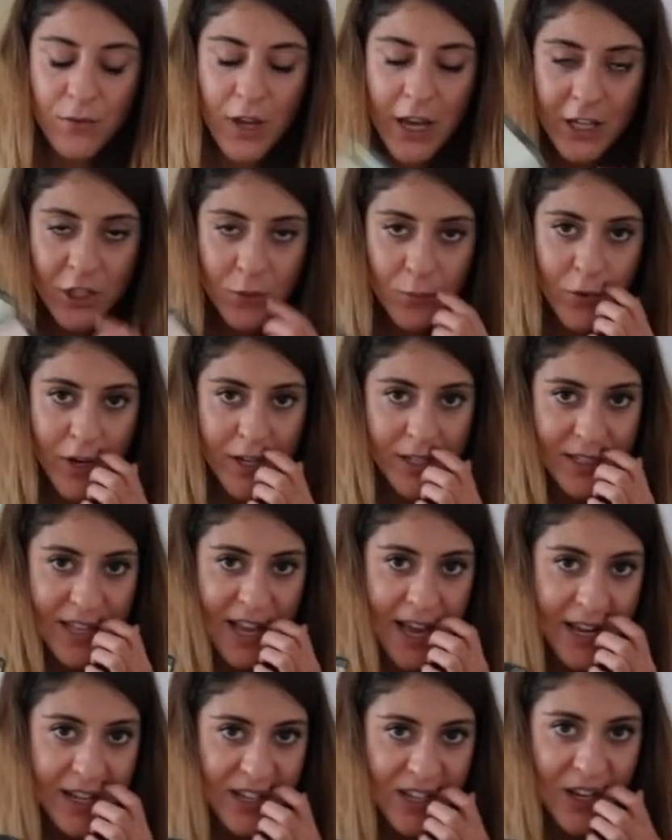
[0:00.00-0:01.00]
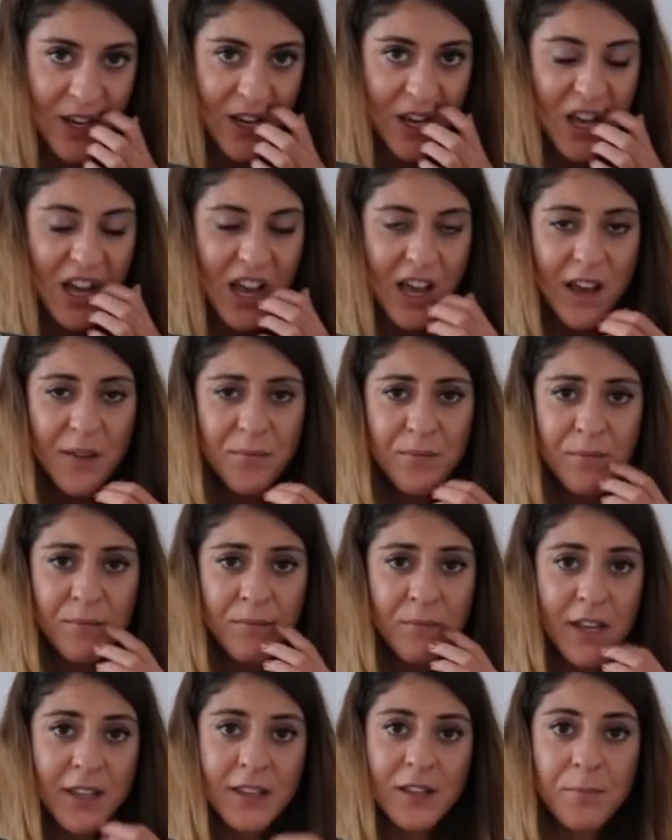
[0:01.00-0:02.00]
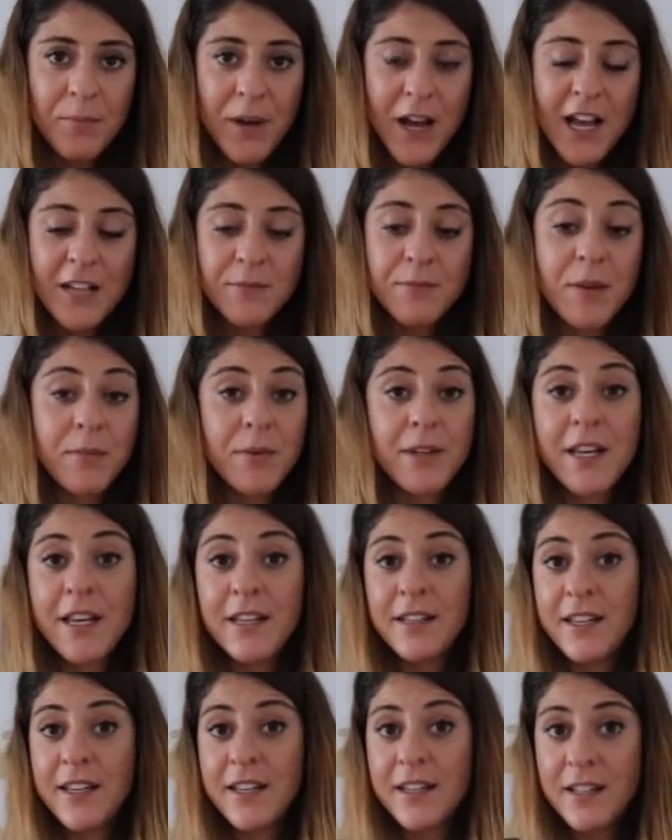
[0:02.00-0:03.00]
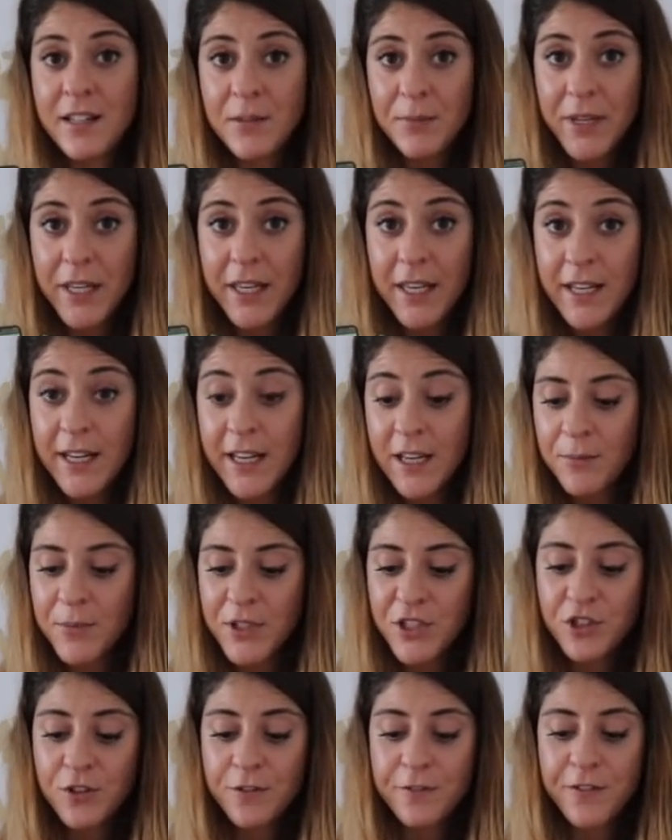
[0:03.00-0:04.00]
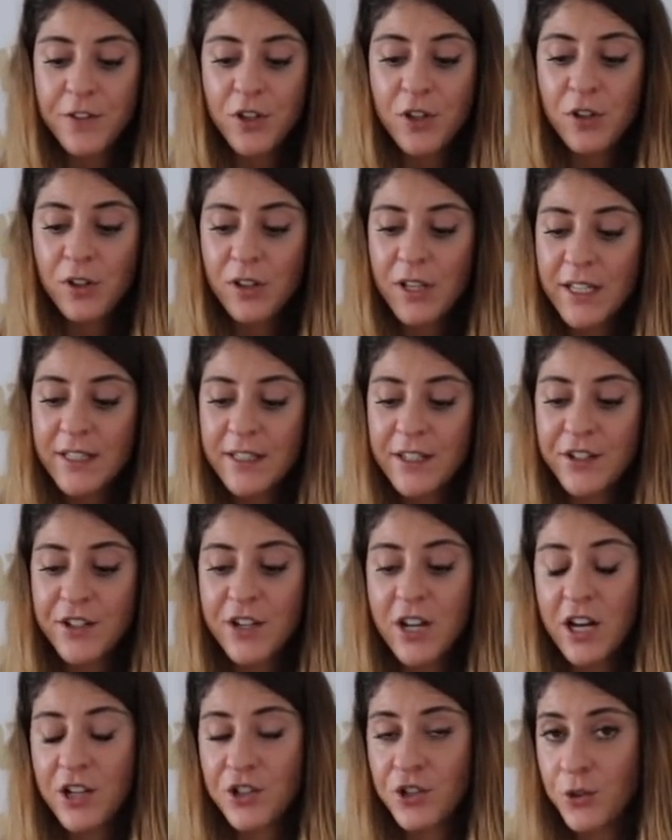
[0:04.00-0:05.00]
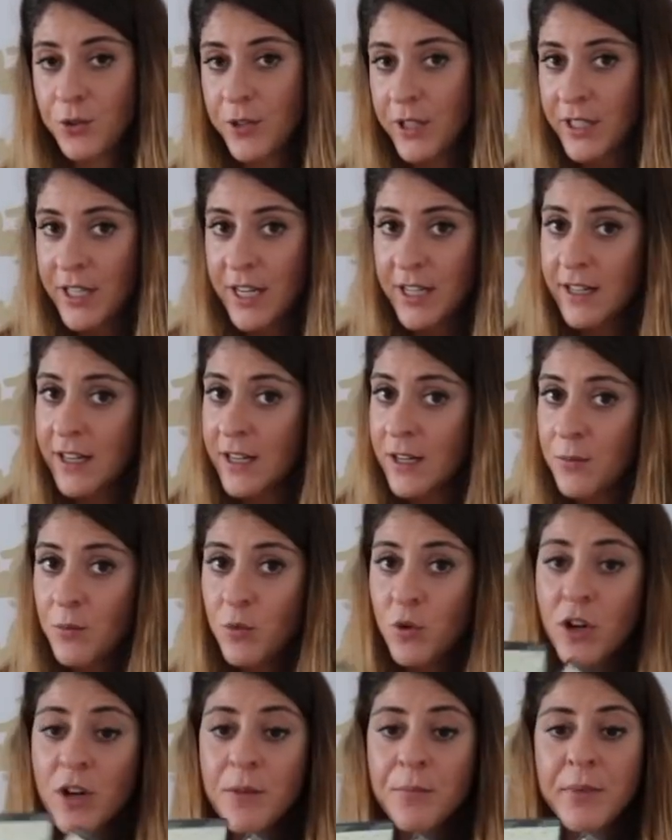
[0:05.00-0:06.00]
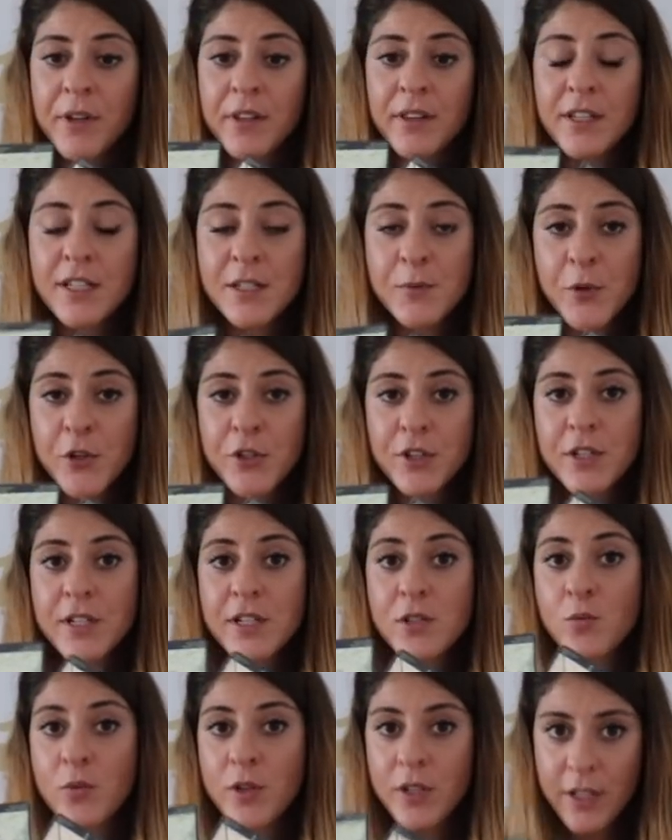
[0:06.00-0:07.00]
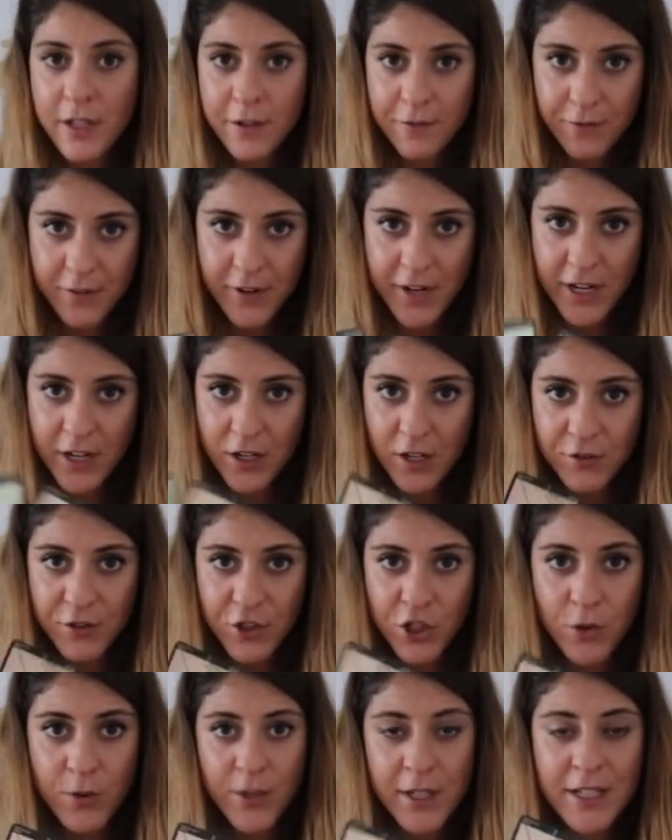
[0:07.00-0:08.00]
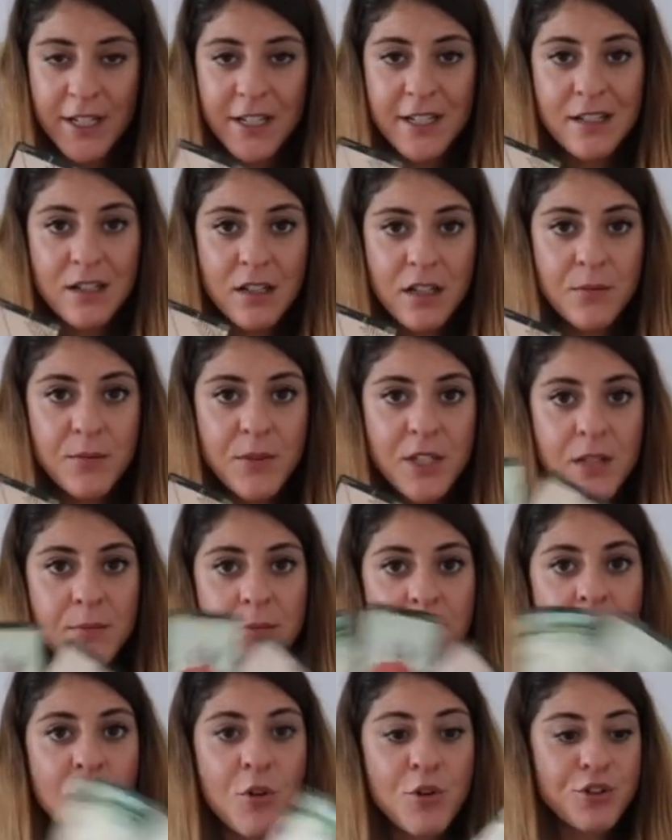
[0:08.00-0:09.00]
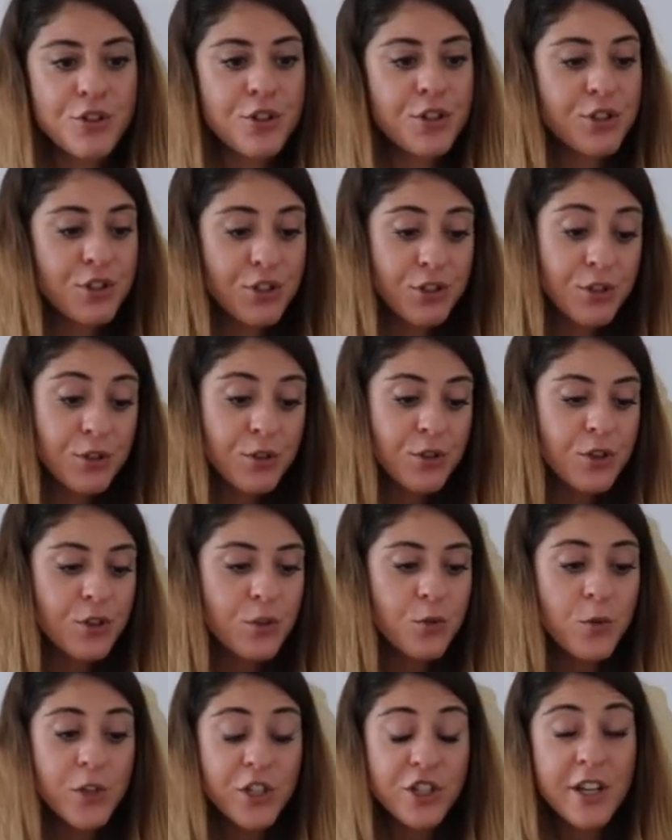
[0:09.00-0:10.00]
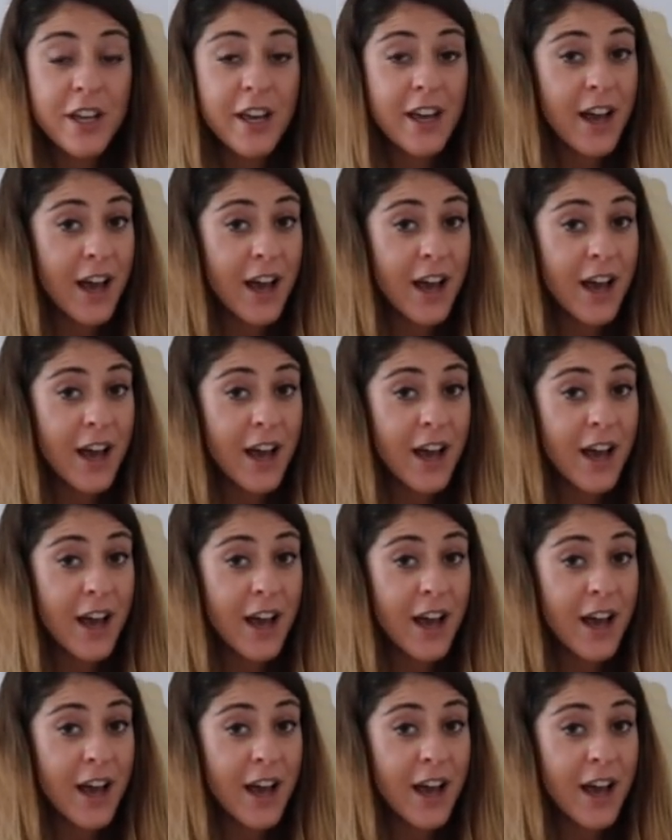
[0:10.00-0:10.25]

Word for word: expressed that in the past maybe they did in the beginning but you feel like they're not doing that anymore but this person is really afraid of showing their deep deep emotions to you which they